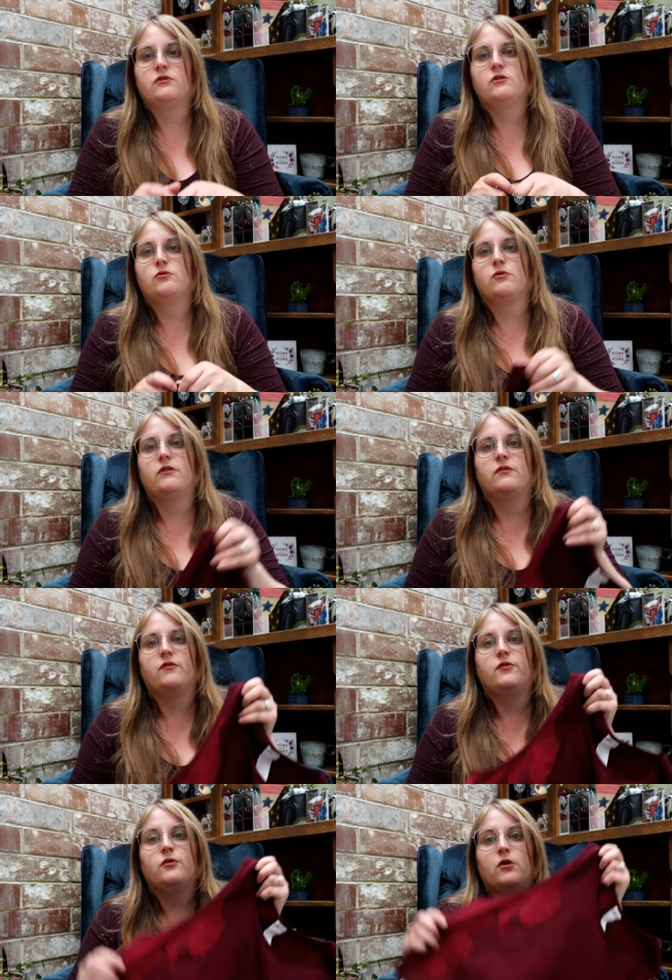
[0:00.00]
So this was one of
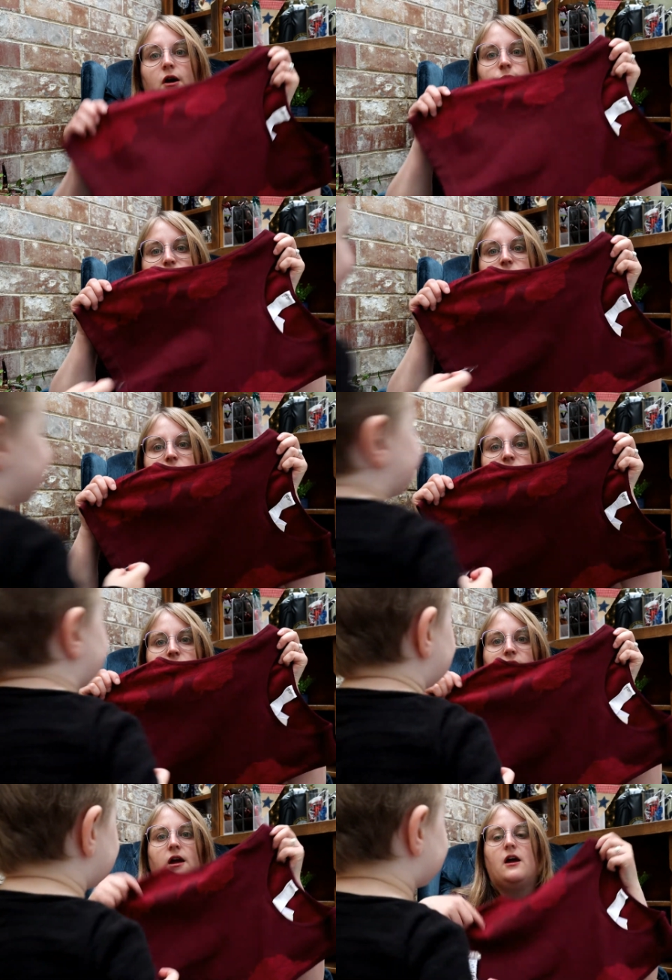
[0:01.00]
the few options
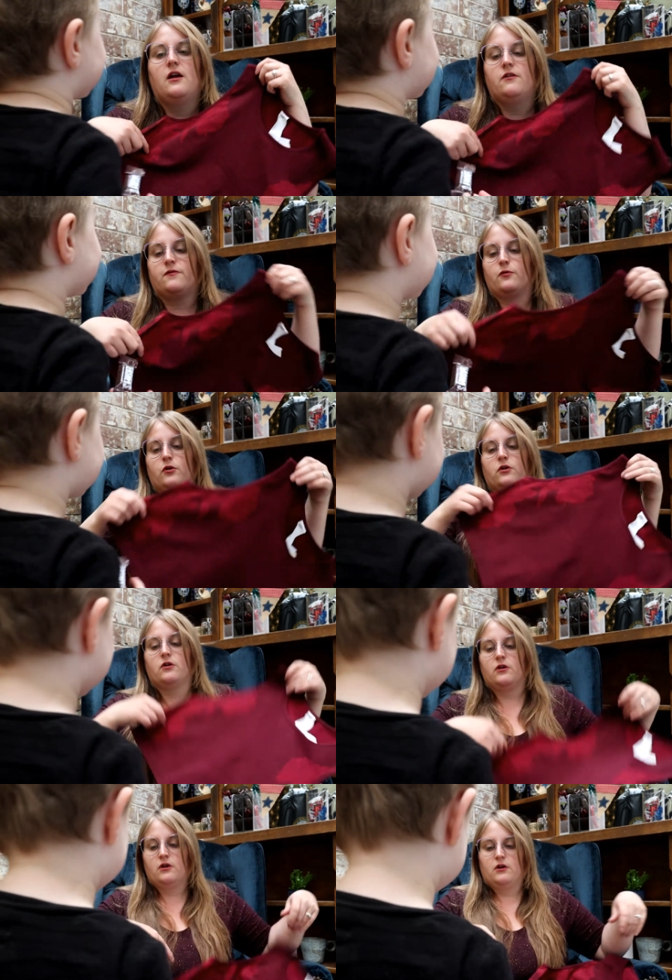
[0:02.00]
that they had for
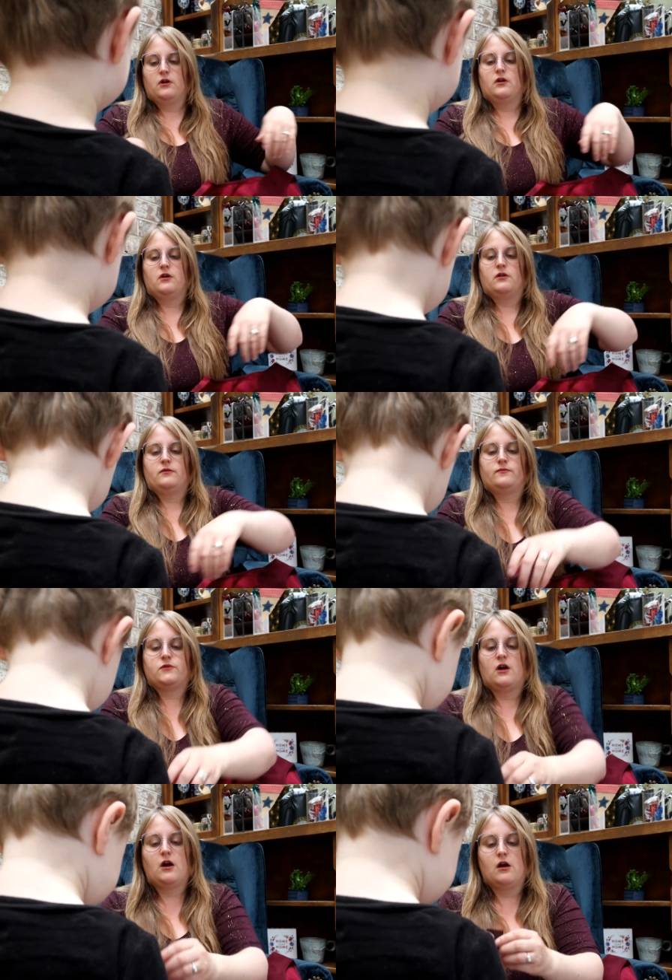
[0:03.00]

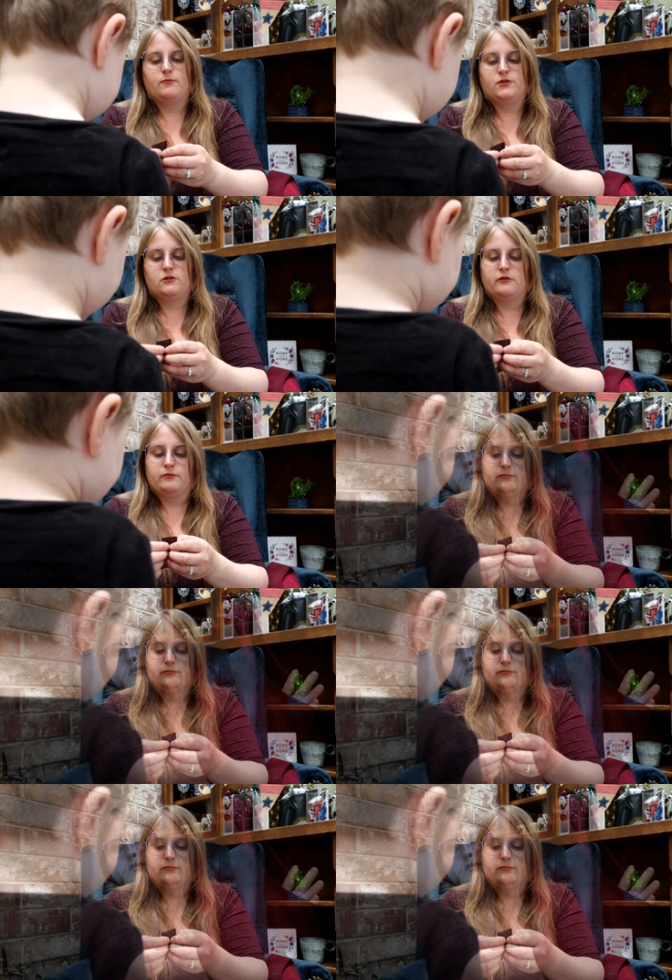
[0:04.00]
tops